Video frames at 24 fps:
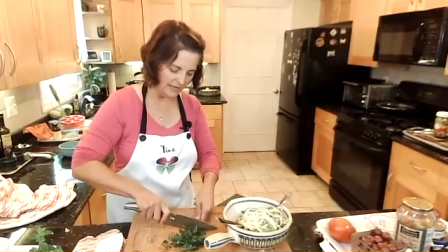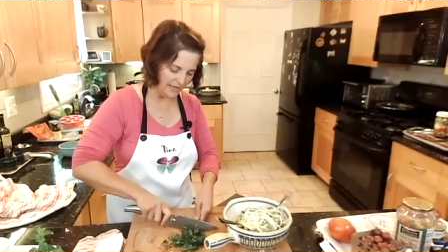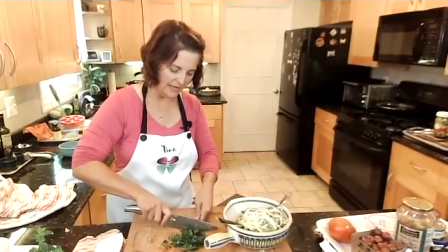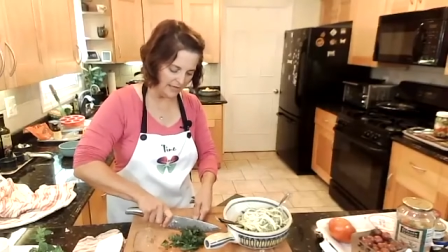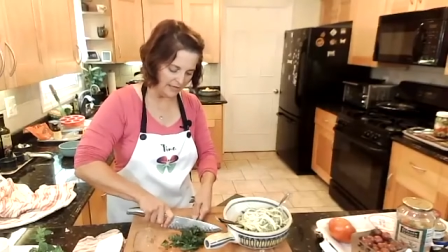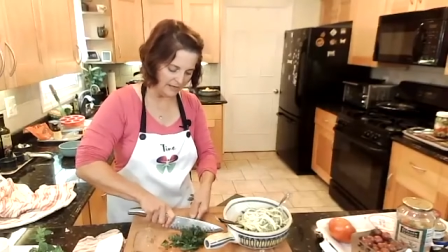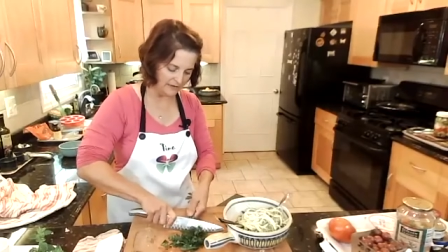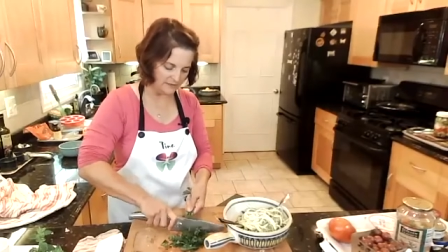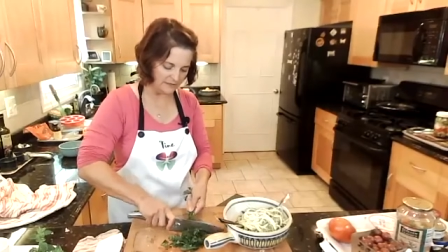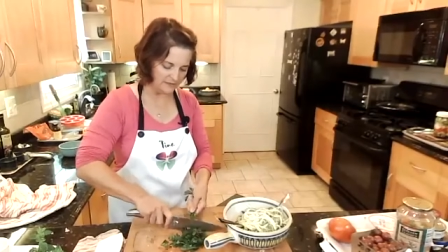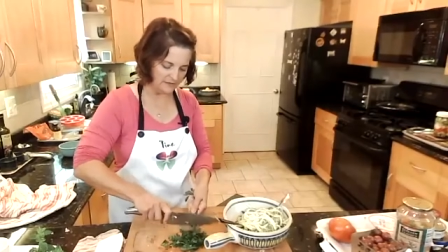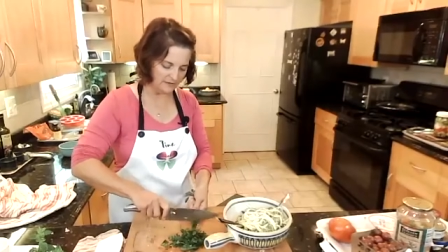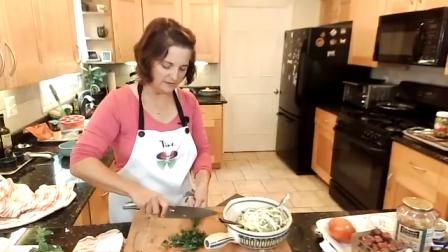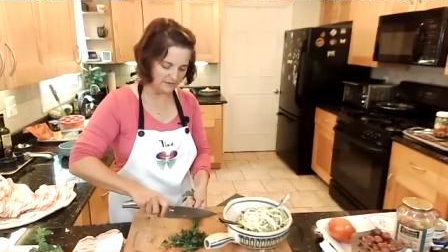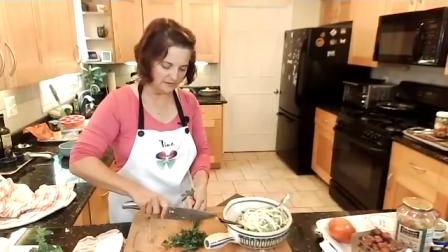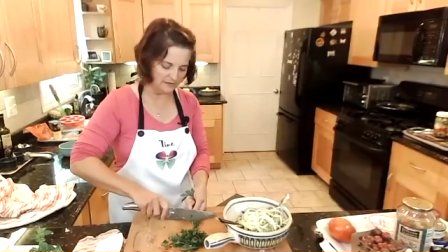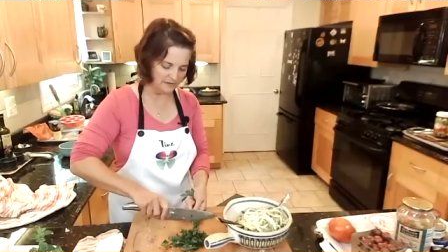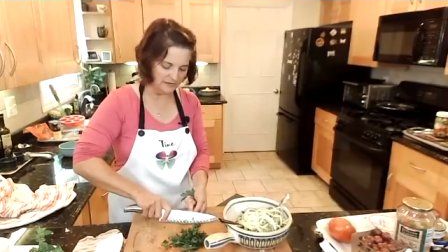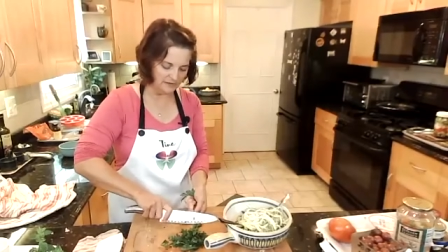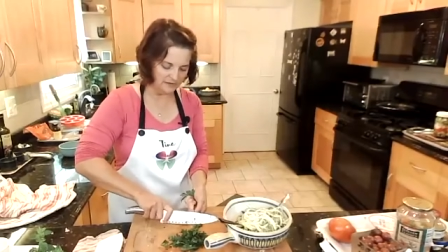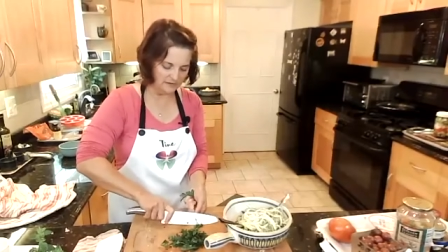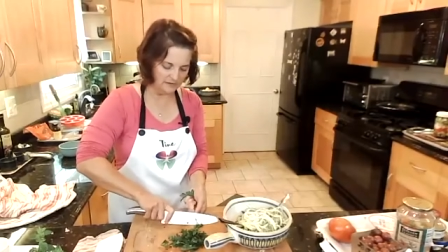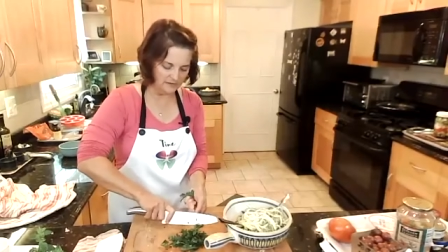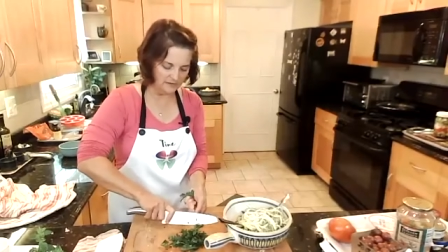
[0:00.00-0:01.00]
end.
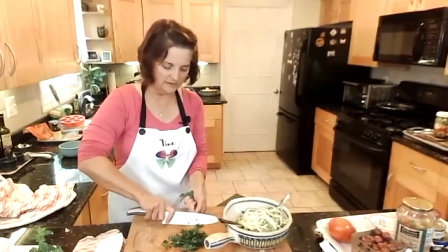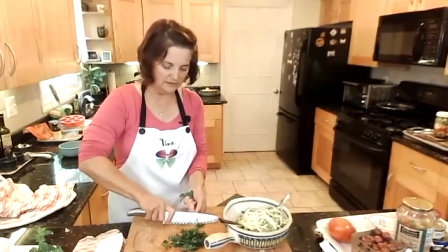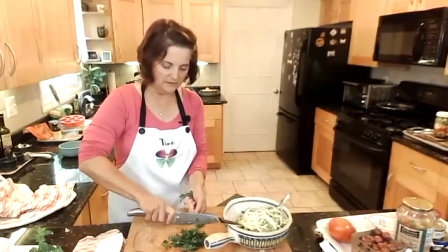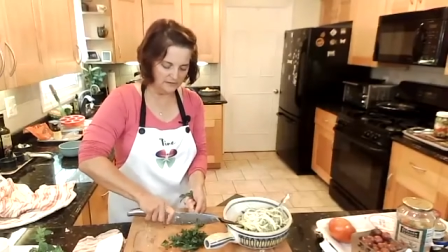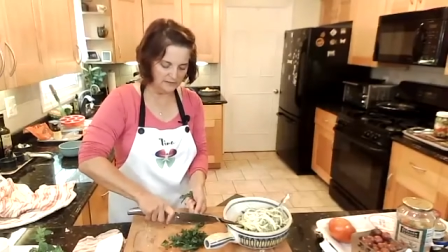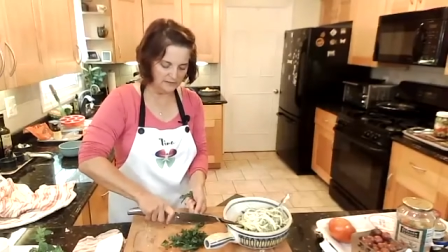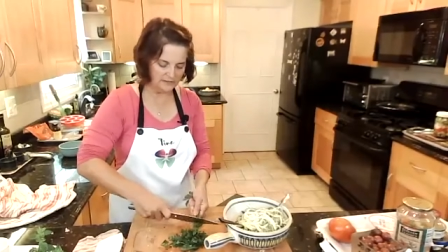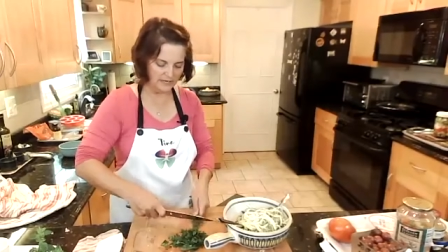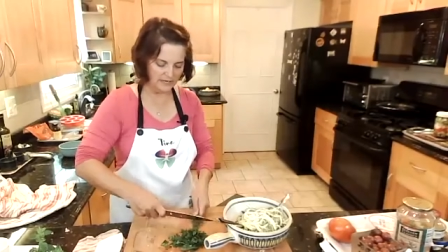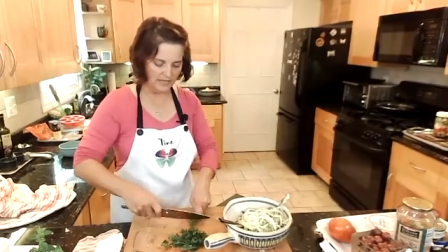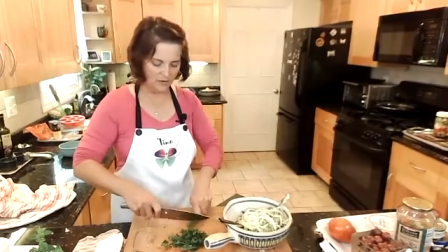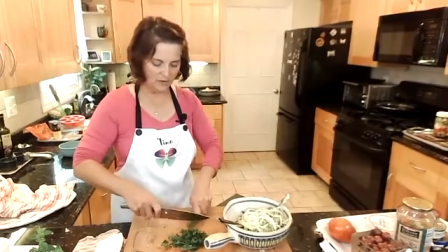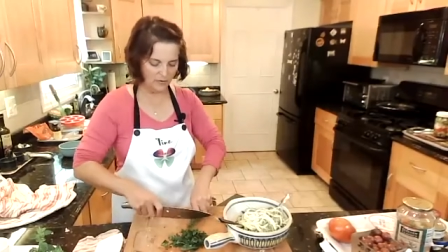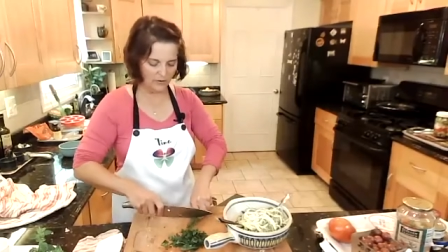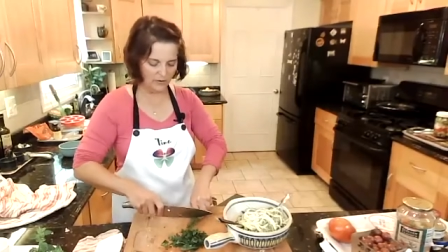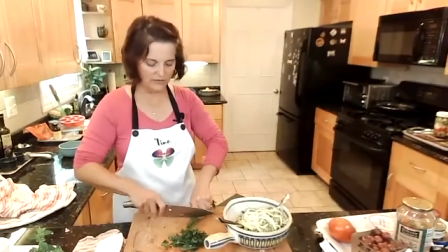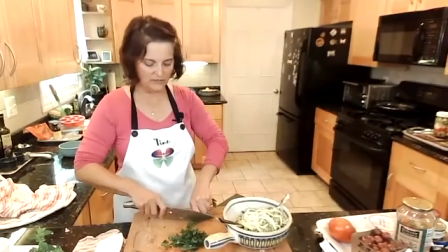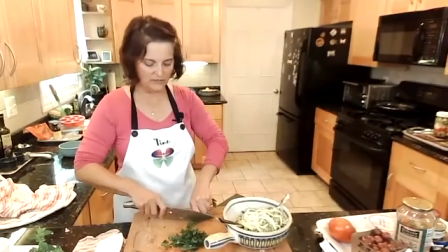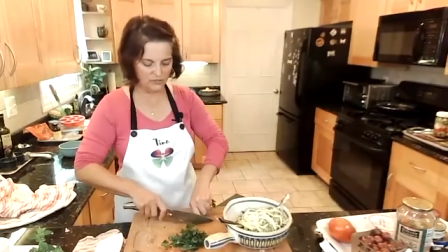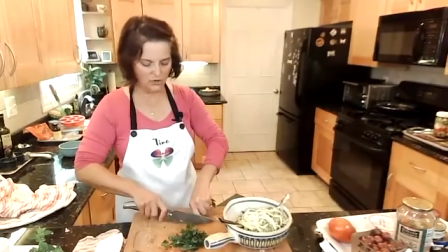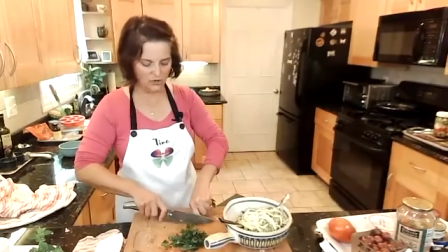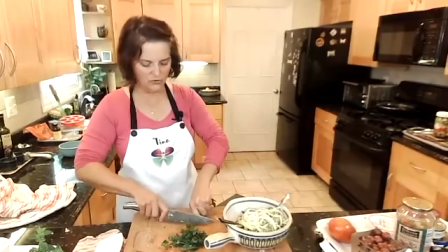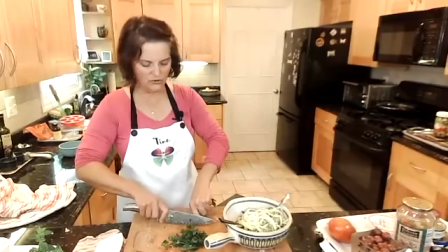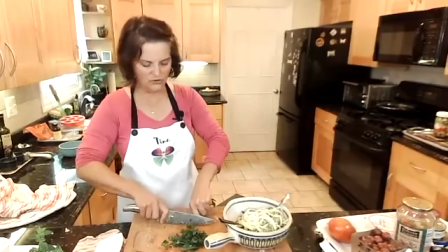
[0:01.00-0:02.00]
See how,
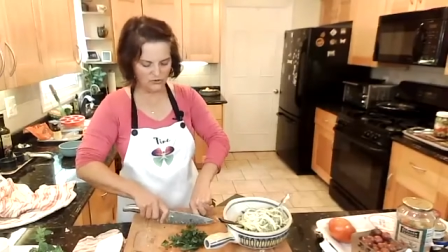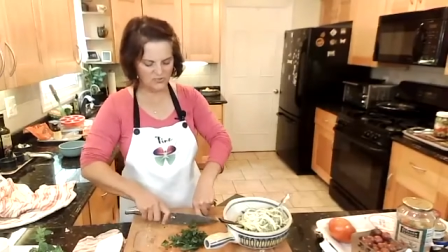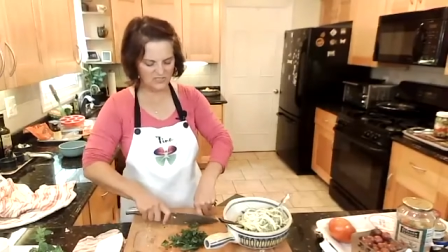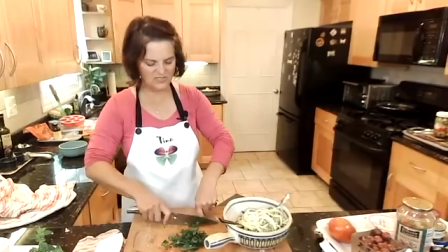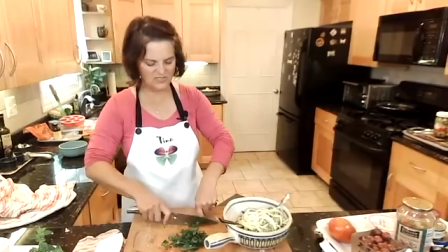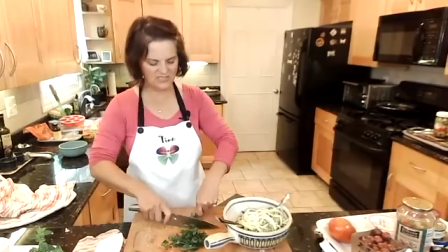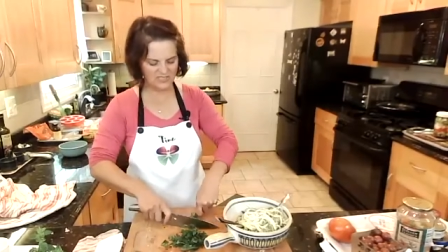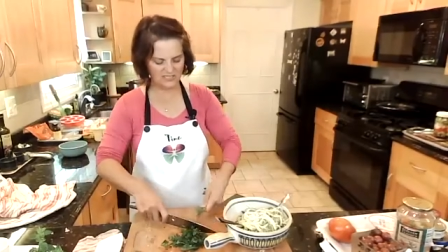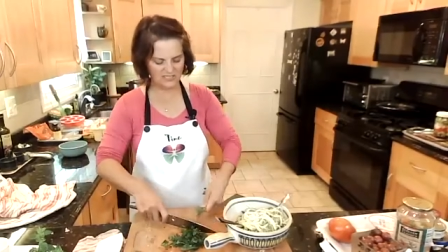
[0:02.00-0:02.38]
don't use the